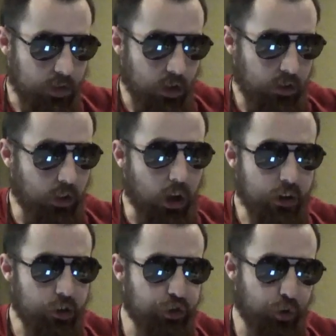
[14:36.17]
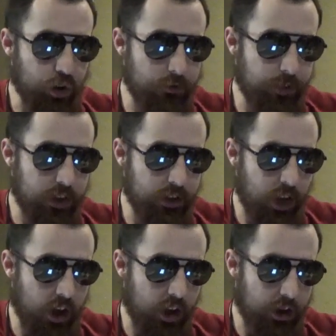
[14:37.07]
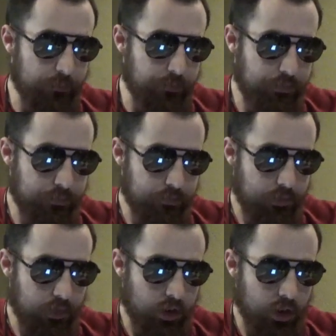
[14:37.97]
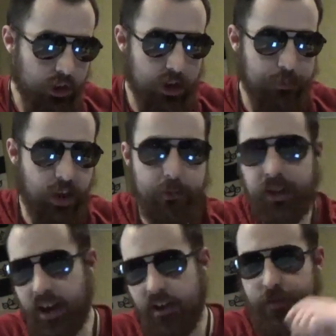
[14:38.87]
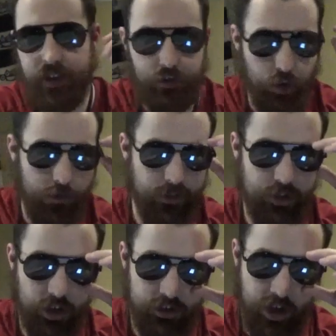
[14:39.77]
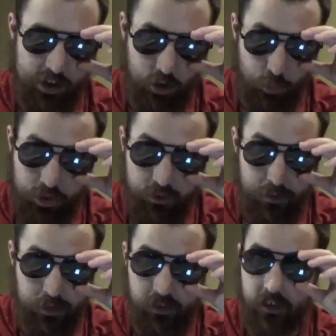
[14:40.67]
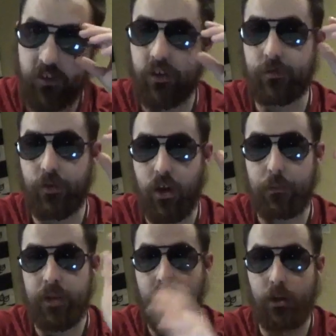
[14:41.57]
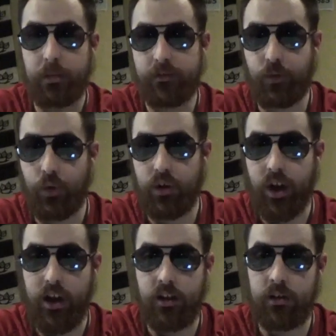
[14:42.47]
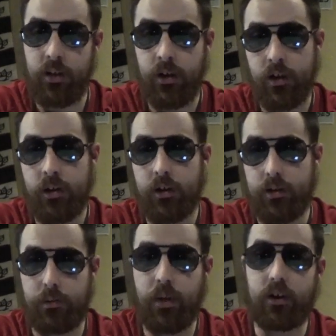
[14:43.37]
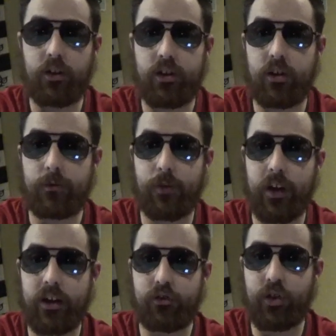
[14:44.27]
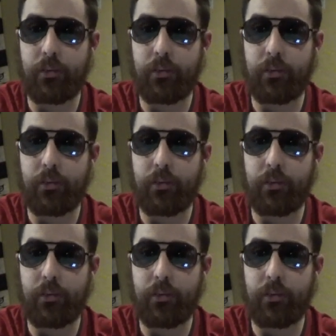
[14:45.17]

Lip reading: and the short of it, Kip Sabian got the victory over Chuck Taylor with some assistance from Penelope Ford and apparently good friend Jimmy